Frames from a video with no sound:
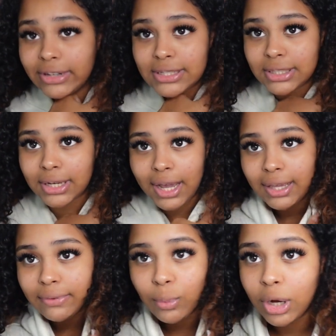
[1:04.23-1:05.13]
reason I
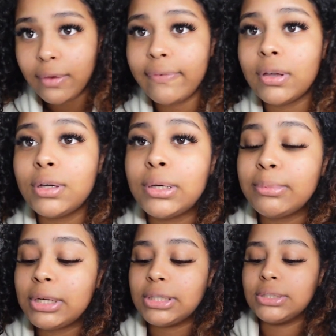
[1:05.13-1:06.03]
even want to film,
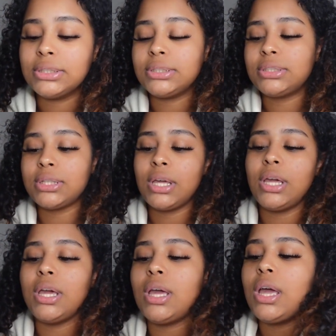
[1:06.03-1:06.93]
because
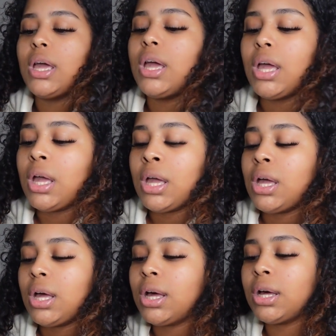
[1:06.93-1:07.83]

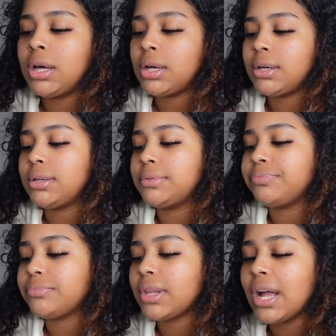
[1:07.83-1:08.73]

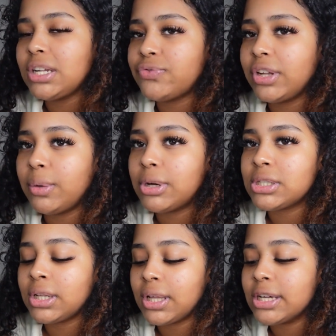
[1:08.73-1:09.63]
I just really
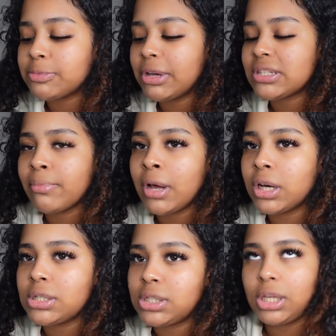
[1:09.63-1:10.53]
wasn't in the headspace. I'm not
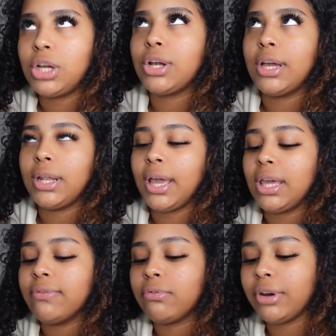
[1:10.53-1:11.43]
gonna sit here and like
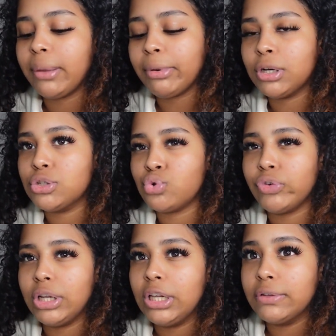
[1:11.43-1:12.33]
give a rant because who
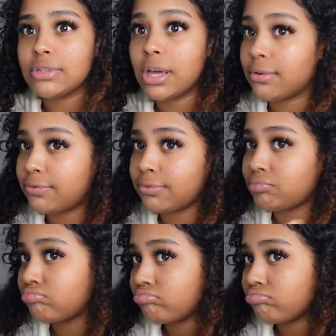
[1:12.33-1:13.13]
really gives a f.